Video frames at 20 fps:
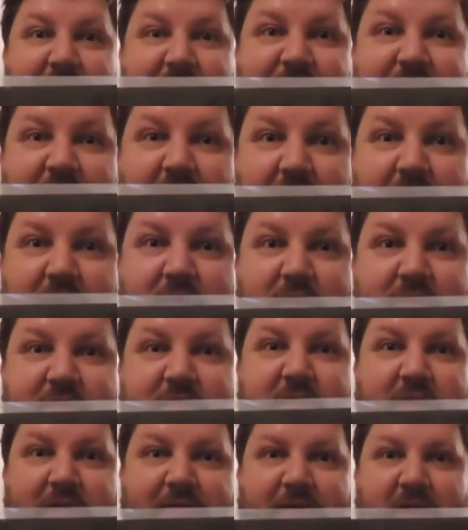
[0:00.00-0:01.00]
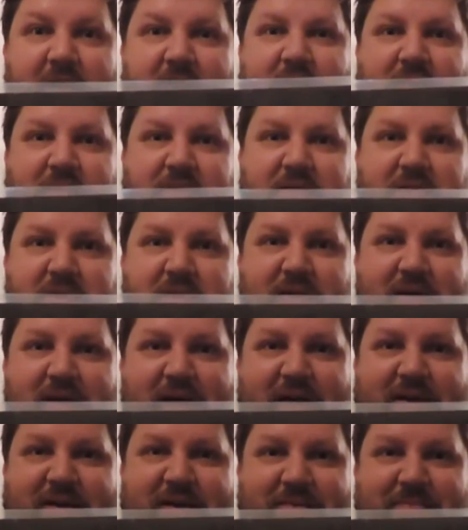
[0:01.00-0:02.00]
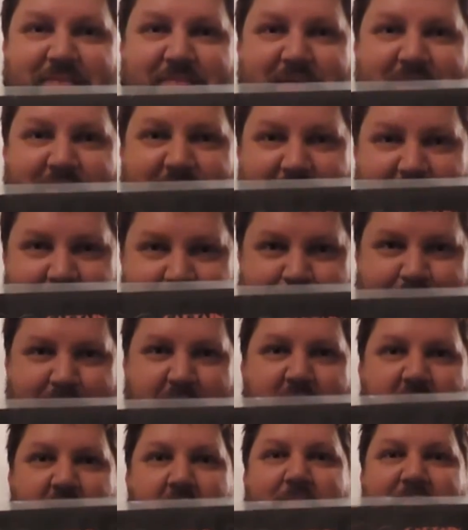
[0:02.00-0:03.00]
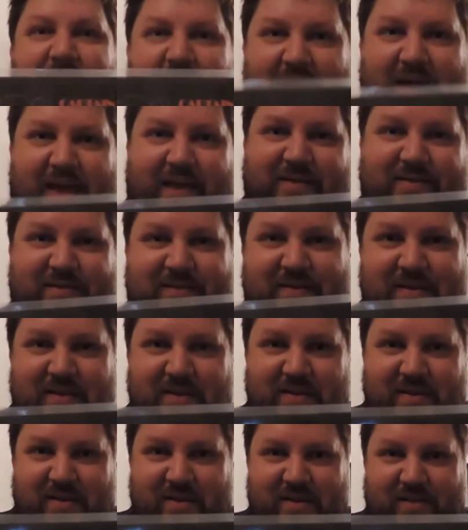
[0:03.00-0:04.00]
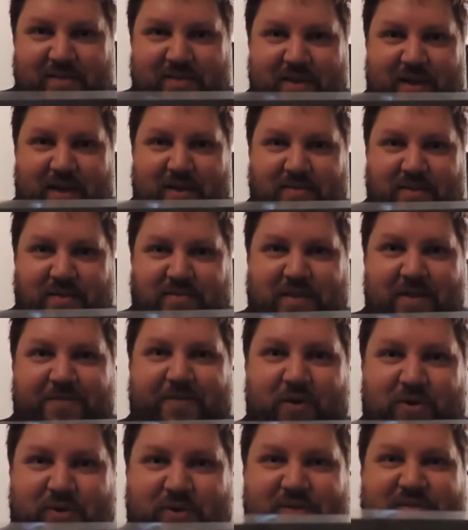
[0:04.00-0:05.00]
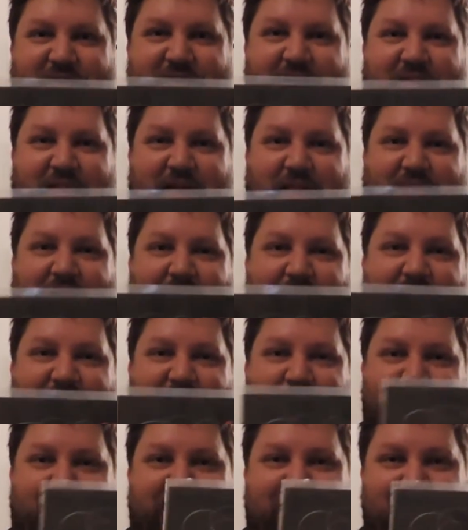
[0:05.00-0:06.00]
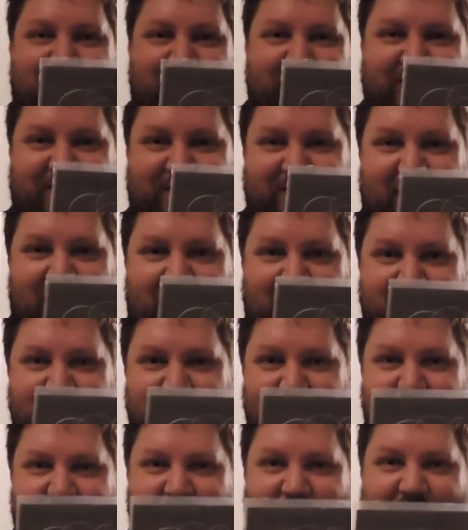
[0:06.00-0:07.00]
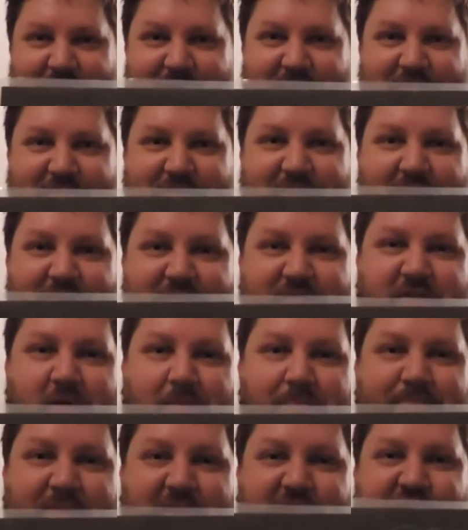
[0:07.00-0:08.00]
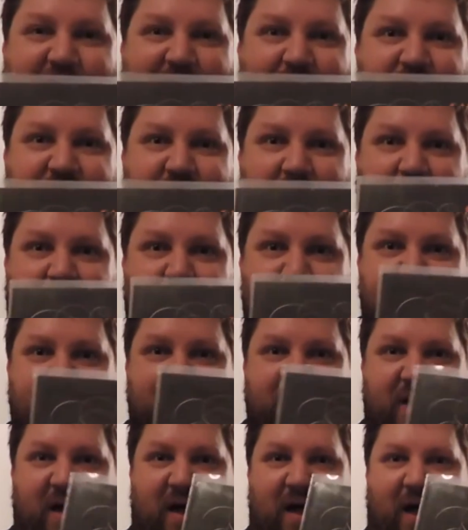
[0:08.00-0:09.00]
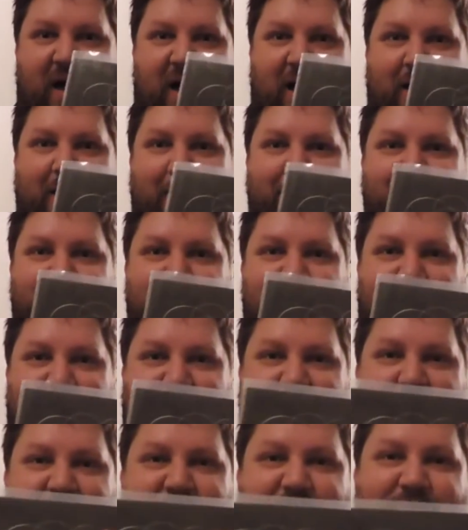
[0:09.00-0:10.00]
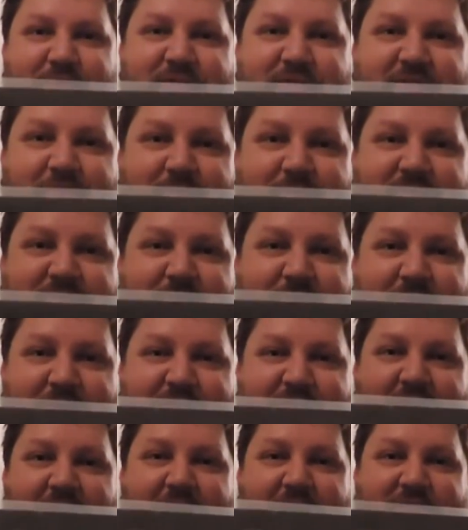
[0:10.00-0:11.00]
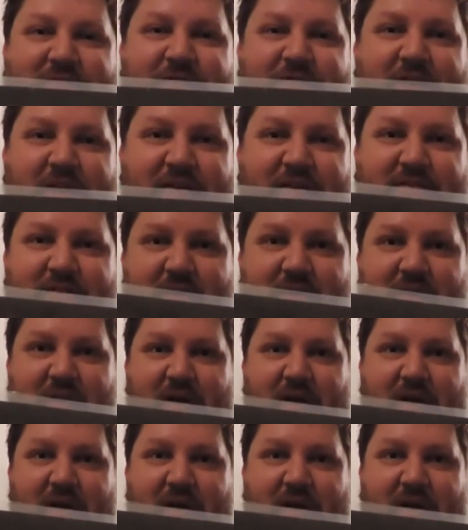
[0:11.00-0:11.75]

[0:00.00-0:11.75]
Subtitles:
Beefheart, see if I can permeate the difficulty that there is with his stompy shouting, and get through to what the heart of it is.